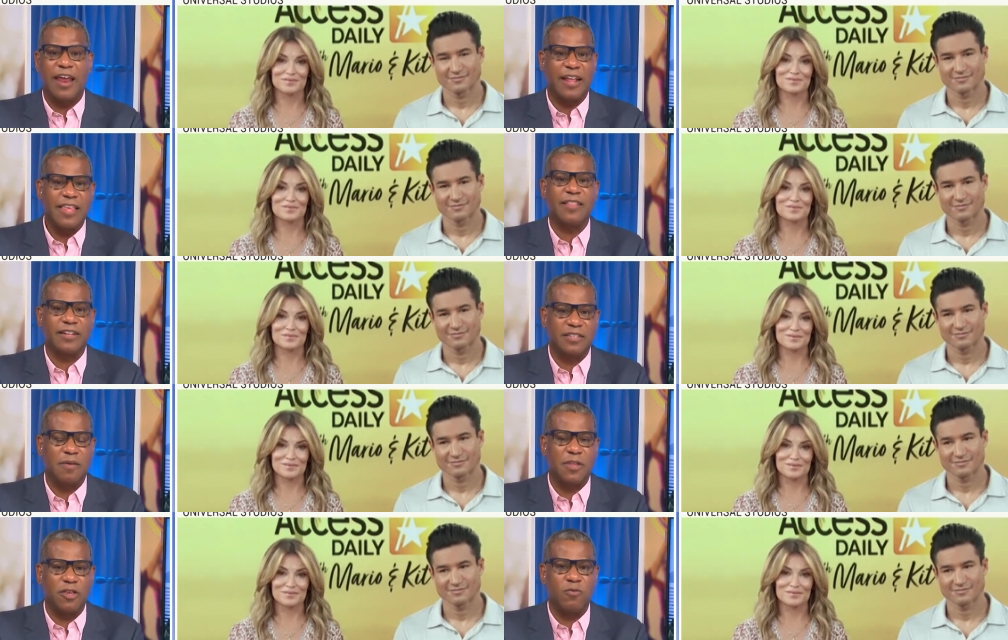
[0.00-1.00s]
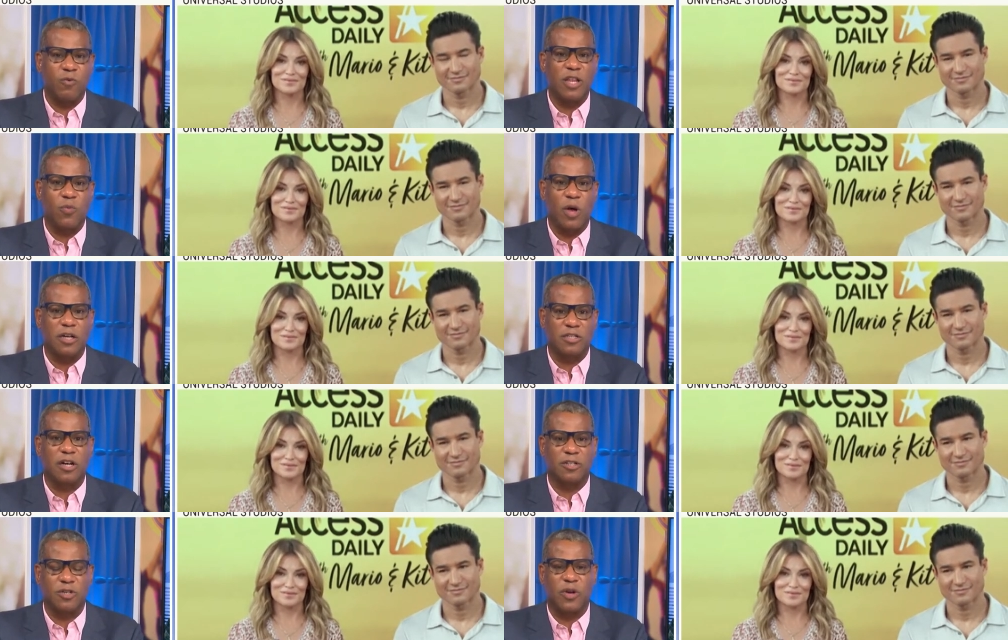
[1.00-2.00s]
Speaker 1: And I think that's something that you really want to
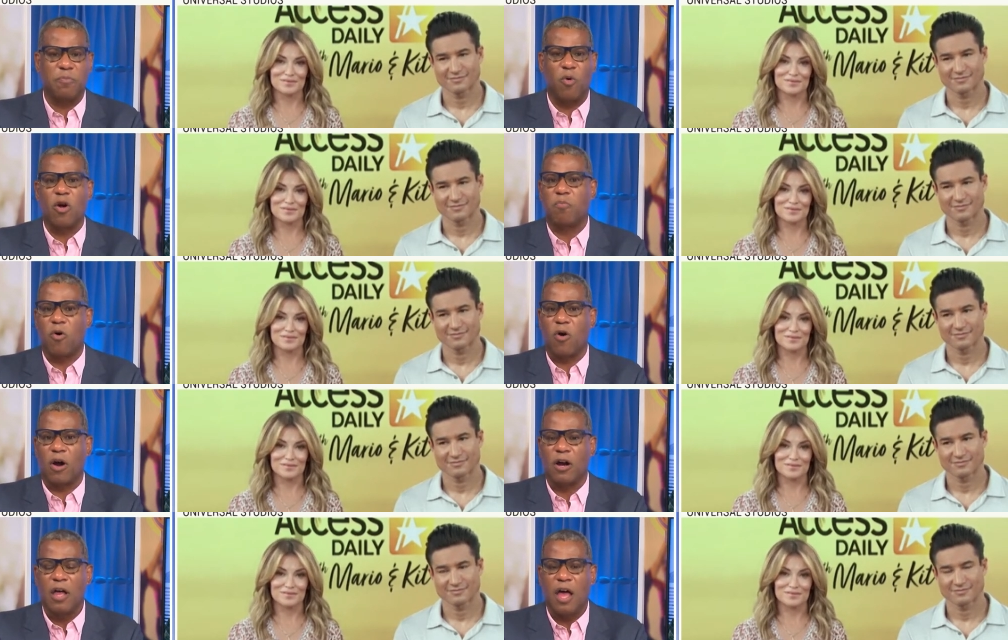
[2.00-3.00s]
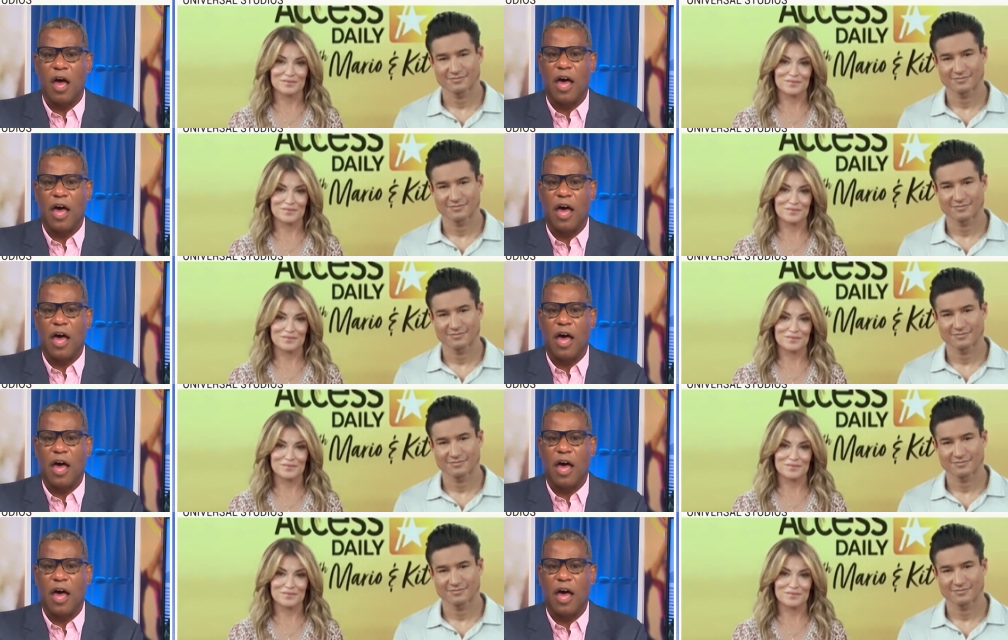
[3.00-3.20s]
start doing more and more